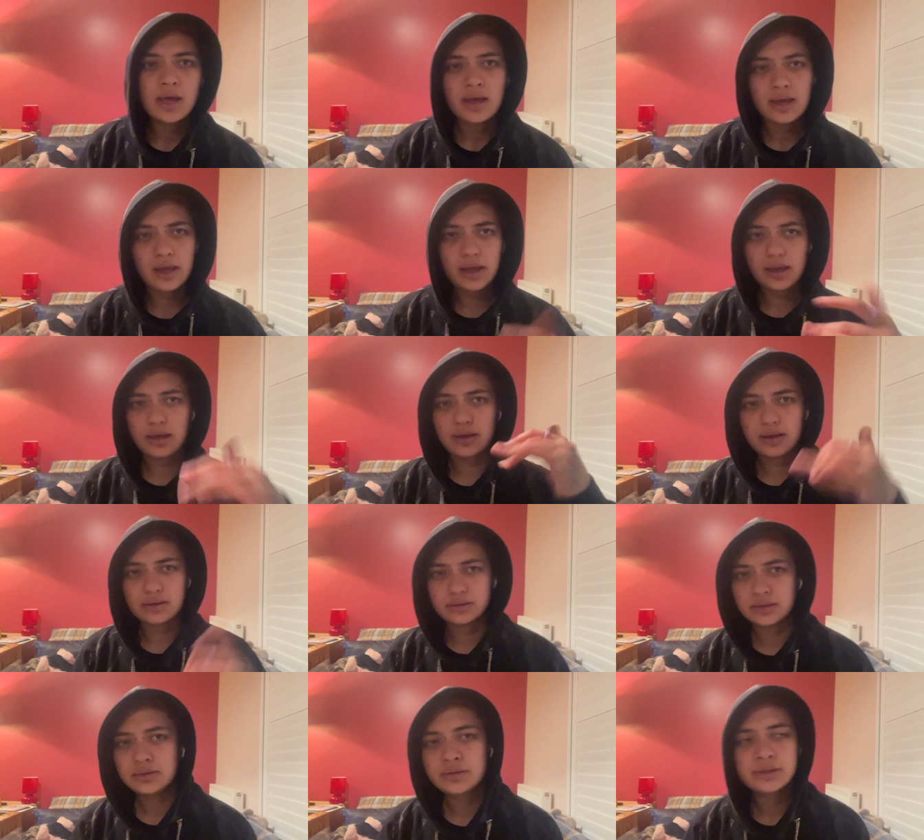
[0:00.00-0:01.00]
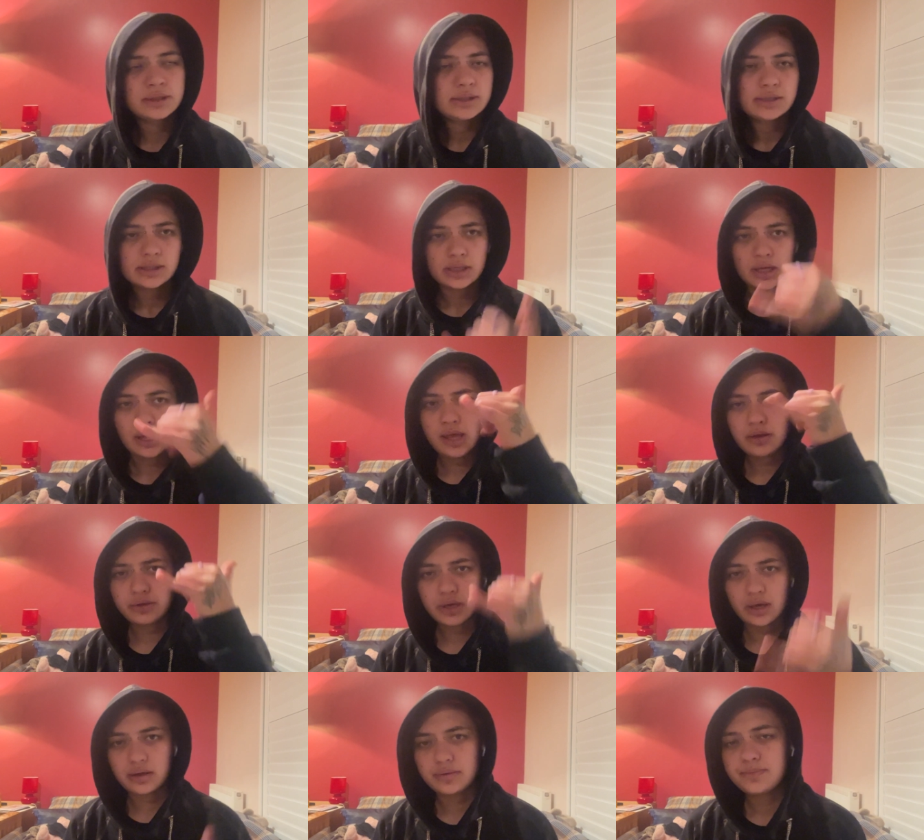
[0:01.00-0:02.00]
Eh, hell
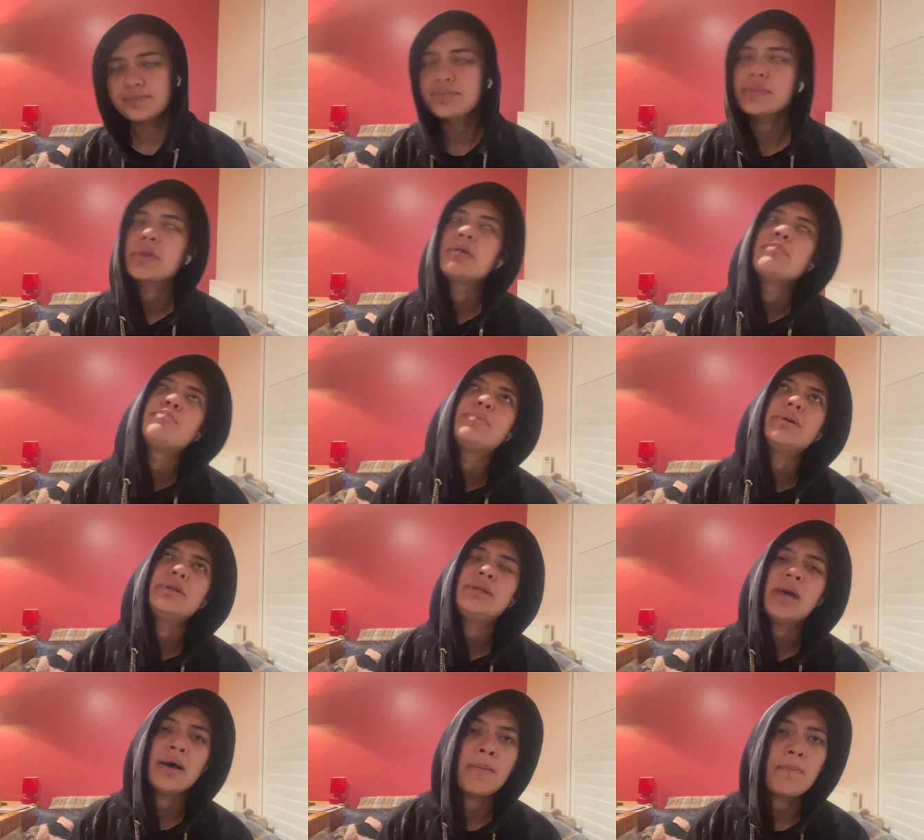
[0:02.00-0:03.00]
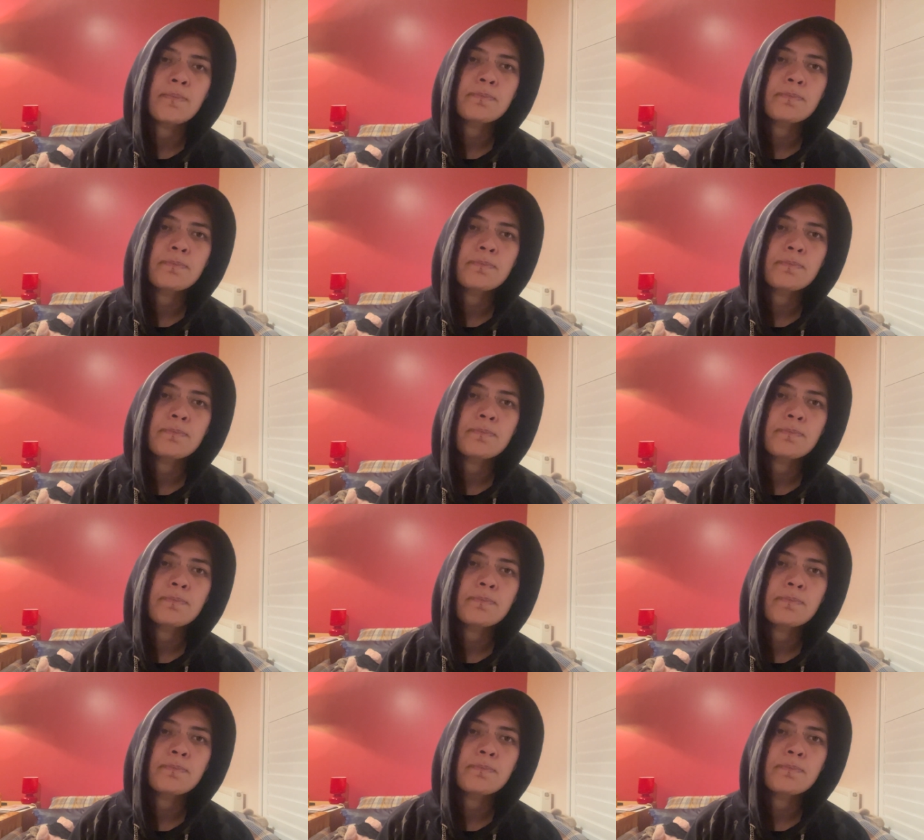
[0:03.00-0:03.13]
yeah. But, yeah.